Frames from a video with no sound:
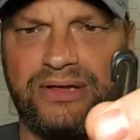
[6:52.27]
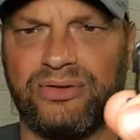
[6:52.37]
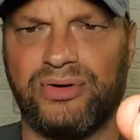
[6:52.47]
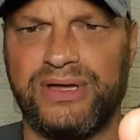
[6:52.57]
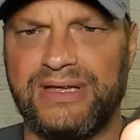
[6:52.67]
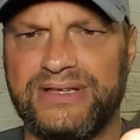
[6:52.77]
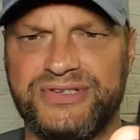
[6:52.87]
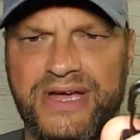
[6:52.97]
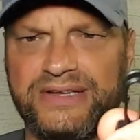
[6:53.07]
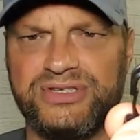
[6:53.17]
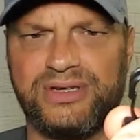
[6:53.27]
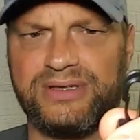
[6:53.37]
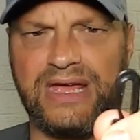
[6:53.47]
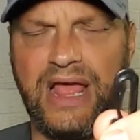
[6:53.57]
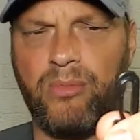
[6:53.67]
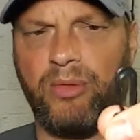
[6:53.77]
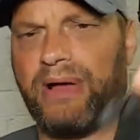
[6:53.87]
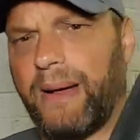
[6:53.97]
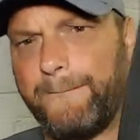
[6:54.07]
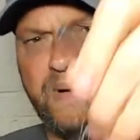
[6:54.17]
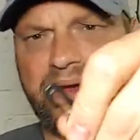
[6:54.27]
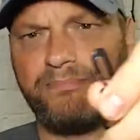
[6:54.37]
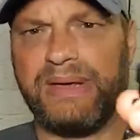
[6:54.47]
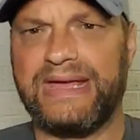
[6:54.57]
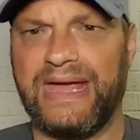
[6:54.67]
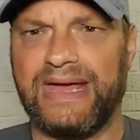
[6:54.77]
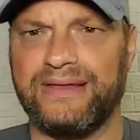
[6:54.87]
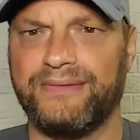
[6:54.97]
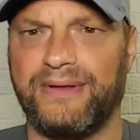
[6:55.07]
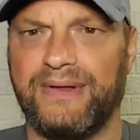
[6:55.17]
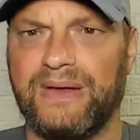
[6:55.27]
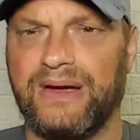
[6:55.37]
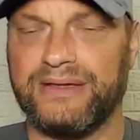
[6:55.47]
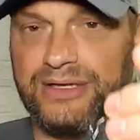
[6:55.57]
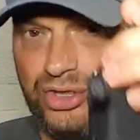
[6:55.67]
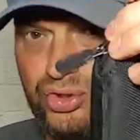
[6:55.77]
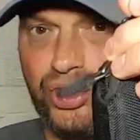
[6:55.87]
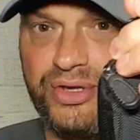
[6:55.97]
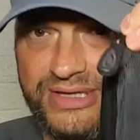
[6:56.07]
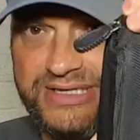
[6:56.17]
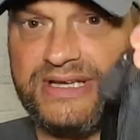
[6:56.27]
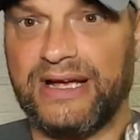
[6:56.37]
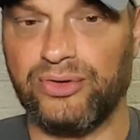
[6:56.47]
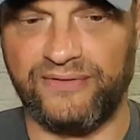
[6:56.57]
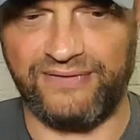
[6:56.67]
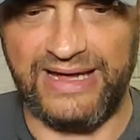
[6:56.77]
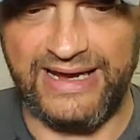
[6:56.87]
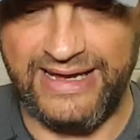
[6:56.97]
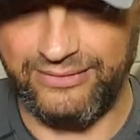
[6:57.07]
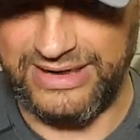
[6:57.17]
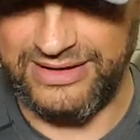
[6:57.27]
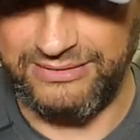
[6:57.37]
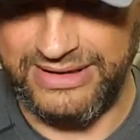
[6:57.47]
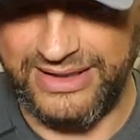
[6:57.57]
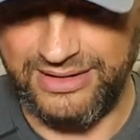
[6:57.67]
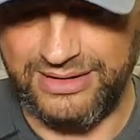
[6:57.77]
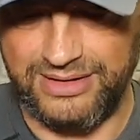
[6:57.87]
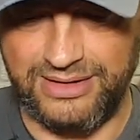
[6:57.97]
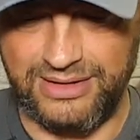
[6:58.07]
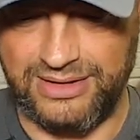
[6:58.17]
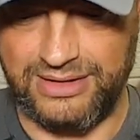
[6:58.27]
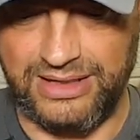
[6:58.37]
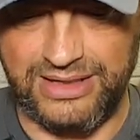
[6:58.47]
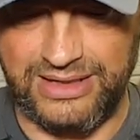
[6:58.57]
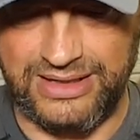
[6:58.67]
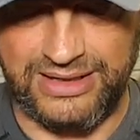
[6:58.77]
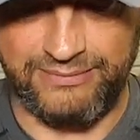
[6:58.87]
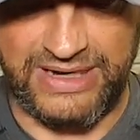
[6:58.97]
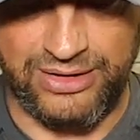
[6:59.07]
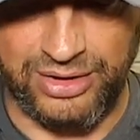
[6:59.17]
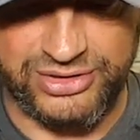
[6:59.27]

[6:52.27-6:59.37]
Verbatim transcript: I don't know, inside your, your CamelBak, ping it in, and then you know that these aren't going to fly out anywhere. Um, I